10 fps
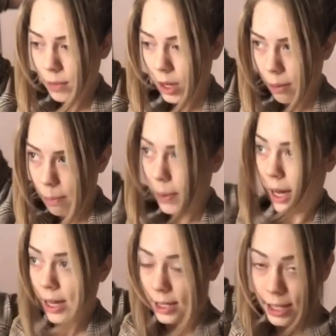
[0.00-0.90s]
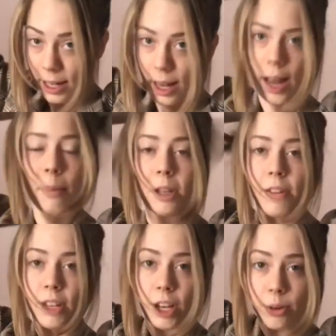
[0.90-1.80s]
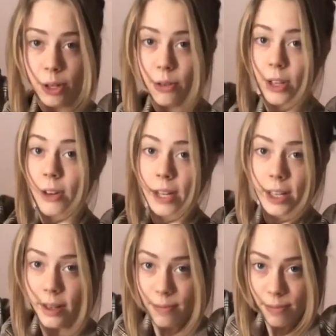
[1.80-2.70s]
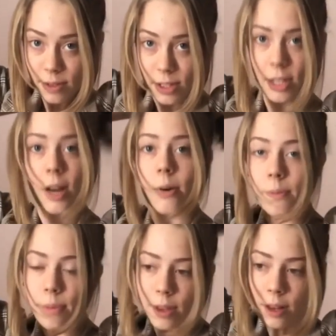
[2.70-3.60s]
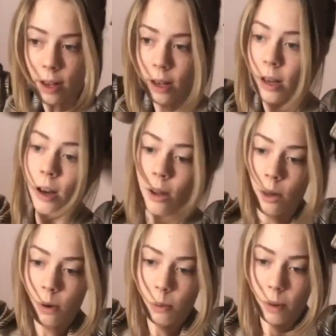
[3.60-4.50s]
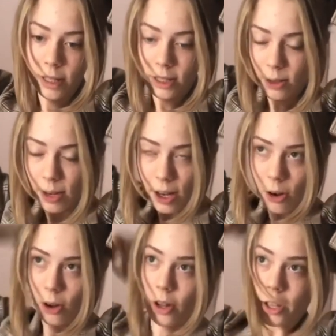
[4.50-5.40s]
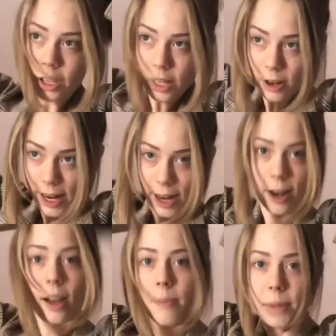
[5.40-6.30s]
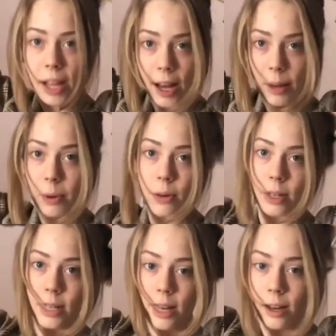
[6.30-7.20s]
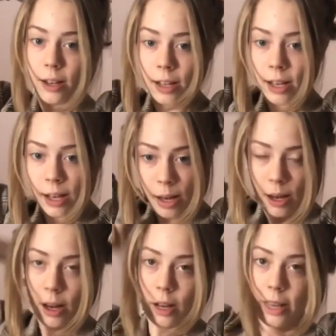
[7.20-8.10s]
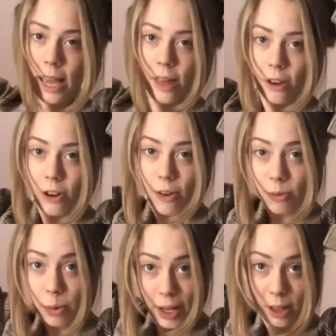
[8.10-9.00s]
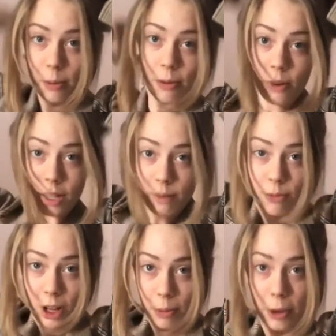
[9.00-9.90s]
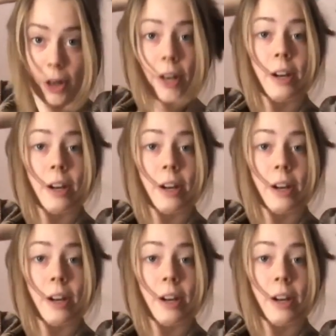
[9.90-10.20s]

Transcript: but I believe in you. You can do it. So, once you get all your hair up in the high ponytail, gathered off quickly before it can fall apart,